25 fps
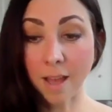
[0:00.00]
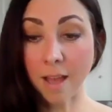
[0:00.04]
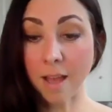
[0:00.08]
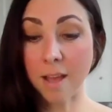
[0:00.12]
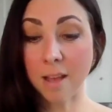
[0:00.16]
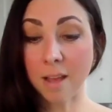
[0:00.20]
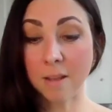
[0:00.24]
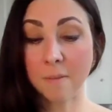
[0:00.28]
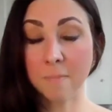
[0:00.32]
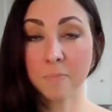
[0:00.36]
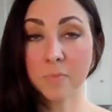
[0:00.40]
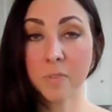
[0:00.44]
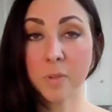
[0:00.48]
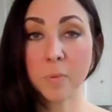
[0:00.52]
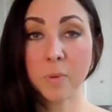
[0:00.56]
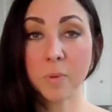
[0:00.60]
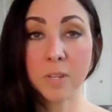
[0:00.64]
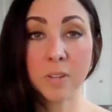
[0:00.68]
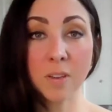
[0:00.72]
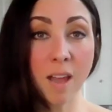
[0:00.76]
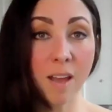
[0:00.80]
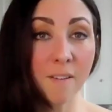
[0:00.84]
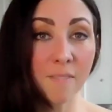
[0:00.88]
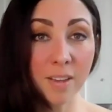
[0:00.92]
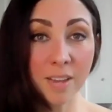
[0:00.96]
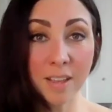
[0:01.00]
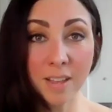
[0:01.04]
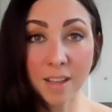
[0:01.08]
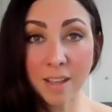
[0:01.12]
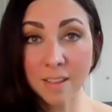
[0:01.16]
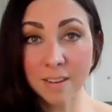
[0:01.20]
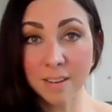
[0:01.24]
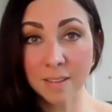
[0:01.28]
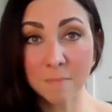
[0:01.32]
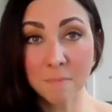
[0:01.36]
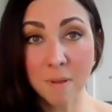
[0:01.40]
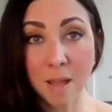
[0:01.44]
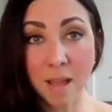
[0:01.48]
When you have a
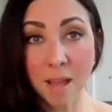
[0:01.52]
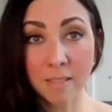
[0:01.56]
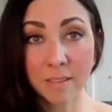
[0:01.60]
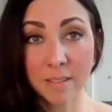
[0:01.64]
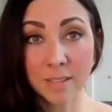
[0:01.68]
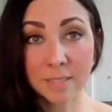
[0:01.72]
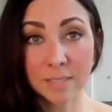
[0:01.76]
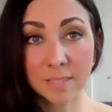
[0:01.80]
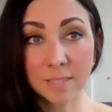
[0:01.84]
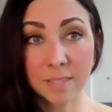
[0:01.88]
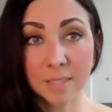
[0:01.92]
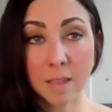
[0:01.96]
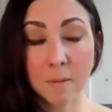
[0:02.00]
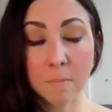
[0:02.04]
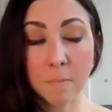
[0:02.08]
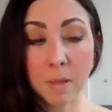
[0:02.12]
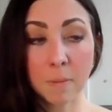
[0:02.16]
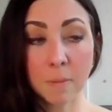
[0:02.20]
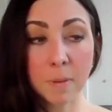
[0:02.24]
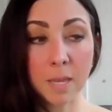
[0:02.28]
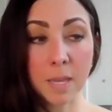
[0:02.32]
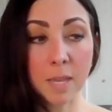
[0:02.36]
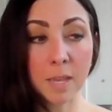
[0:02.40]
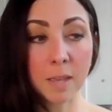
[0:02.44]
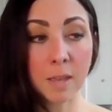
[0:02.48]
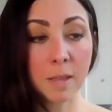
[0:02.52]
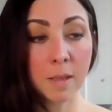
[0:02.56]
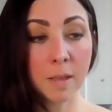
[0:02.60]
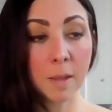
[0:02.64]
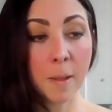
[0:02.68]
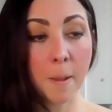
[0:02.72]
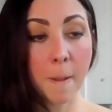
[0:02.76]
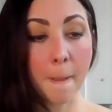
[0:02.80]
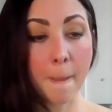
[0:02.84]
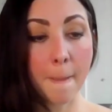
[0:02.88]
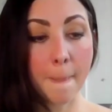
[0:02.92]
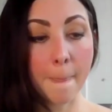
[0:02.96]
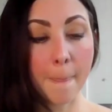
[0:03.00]
gut imbalance and maybe
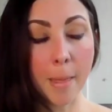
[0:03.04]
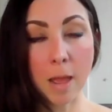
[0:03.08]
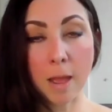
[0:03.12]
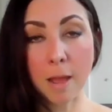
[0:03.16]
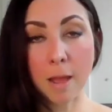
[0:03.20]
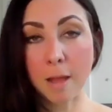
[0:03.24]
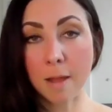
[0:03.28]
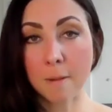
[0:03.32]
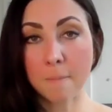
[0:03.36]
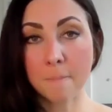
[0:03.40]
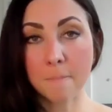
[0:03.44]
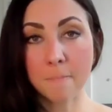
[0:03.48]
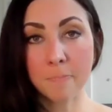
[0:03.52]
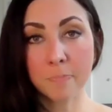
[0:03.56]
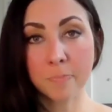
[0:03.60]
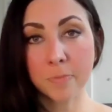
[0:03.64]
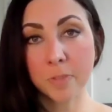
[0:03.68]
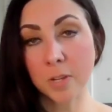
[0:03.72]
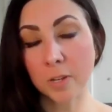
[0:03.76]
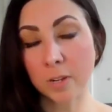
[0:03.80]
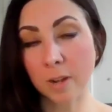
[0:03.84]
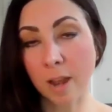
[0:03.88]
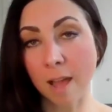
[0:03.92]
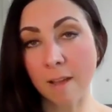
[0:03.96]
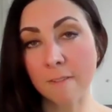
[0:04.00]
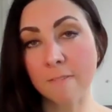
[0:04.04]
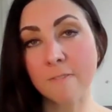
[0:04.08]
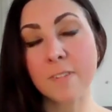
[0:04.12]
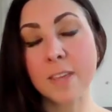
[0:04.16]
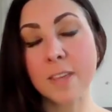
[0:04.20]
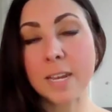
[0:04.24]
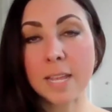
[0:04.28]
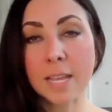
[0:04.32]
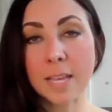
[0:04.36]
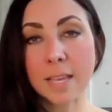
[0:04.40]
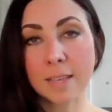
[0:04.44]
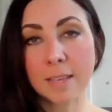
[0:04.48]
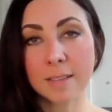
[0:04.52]
you're not
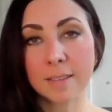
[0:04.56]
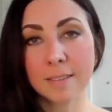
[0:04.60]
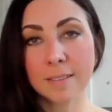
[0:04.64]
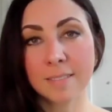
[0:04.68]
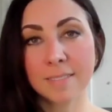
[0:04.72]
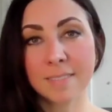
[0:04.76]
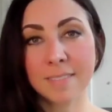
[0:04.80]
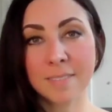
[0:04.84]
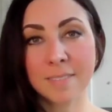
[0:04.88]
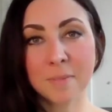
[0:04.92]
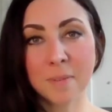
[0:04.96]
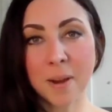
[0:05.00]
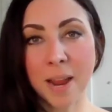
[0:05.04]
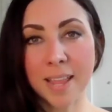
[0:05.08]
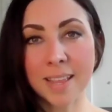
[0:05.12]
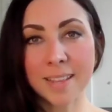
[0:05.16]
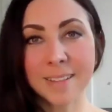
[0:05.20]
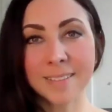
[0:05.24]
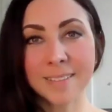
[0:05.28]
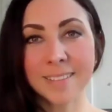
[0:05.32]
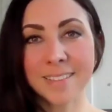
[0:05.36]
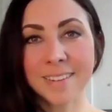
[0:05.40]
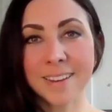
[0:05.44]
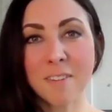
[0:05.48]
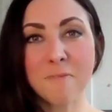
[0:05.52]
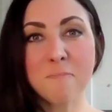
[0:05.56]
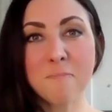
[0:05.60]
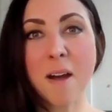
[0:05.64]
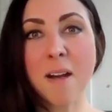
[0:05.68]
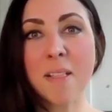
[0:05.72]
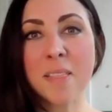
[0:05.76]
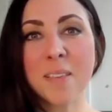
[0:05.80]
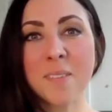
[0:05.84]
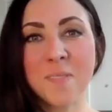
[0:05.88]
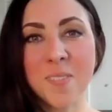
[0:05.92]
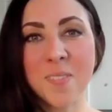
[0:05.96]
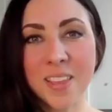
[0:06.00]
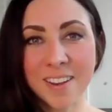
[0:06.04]
feeding enough
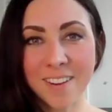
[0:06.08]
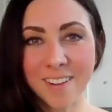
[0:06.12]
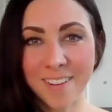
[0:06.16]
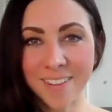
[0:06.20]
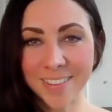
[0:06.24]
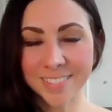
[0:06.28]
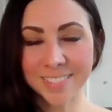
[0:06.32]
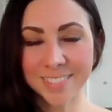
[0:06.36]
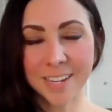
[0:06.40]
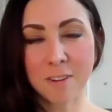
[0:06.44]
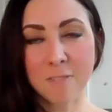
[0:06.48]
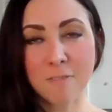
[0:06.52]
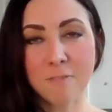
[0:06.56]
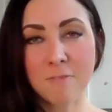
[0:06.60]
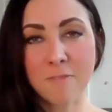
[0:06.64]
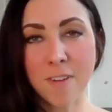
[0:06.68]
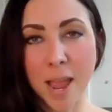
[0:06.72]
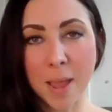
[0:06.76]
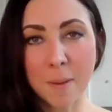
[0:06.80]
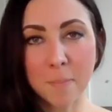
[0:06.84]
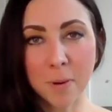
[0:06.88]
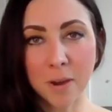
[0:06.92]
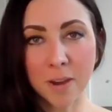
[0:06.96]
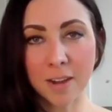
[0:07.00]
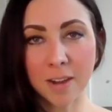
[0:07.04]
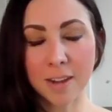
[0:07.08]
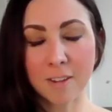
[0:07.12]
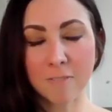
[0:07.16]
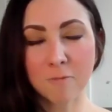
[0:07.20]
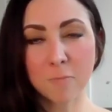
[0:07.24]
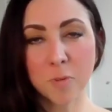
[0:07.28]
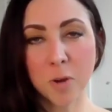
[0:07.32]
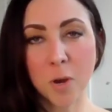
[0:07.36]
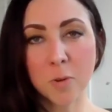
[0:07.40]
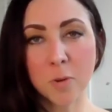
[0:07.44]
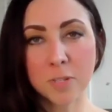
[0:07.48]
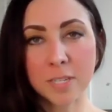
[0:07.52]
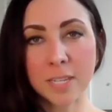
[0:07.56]
polyphenols, enough fiber, enough
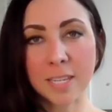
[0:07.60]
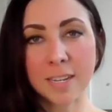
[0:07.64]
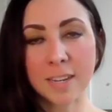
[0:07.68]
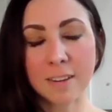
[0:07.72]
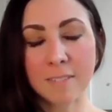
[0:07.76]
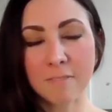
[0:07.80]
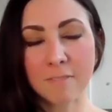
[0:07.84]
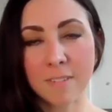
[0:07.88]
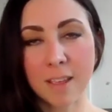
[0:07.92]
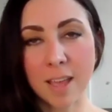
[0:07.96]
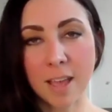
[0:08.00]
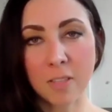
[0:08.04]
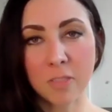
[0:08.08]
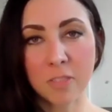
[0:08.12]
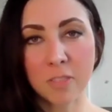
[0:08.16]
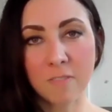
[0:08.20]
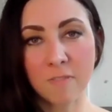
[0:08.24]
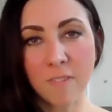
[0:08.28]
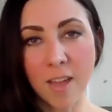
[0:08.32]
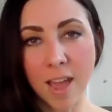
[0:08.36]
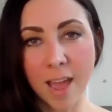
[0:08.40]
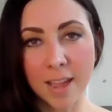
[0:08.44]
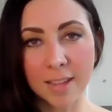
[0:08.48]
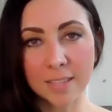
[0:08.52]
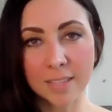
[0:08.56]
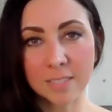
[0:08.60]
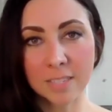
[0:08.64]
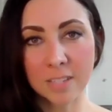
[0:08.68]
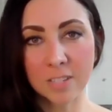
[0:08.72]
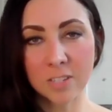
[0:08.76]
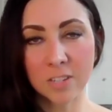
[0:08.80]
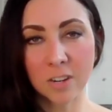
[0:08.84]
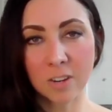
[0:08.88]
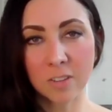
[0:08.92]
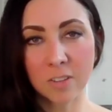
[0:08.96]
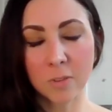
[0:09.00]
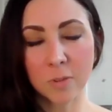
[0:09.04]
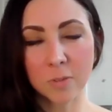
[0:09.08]
protein, and healthy fats to
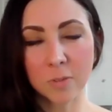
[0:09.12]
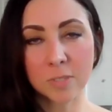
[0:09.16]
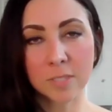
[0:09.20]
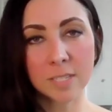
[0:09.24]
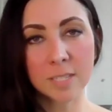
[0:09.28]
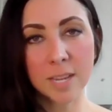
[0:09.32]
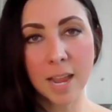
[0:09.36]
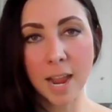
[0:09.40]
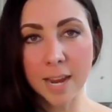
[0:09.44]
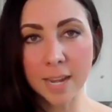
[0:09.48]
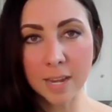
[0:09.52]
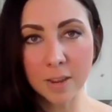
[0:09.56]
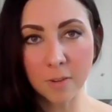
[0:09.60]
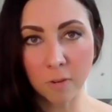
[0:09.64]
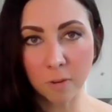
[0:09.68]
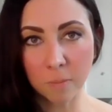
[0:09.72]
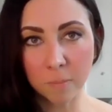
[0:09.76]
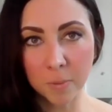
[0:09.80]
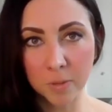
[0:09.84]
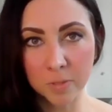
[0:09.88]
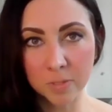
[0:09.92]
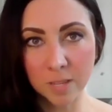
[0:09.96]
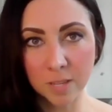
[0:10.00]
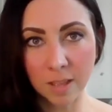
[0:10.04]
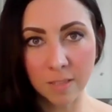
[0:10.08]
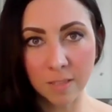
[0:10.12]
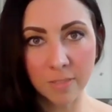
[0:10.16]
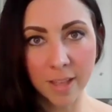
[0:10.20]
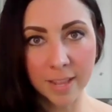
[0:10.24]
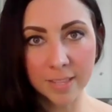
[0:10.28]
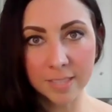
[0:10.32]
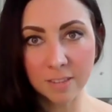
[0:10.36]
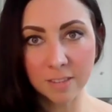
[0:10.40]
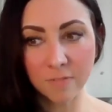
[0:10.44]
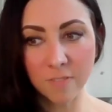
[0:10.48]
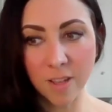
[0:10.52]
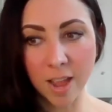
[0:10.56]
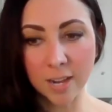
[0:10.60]
turn those satiety hormones on,
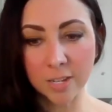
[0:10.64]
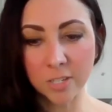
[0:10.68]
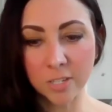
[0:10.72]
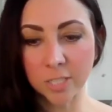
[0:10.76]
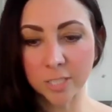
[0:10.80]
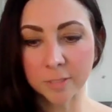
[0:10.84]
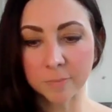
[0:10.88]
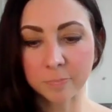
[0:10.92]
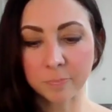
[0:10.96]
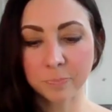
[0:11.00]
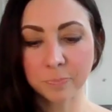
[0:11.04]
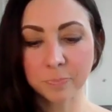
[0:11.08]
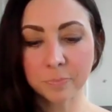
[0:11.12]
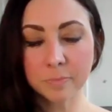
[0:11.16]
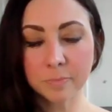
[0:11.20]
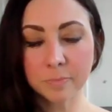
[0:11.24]
that's a factor.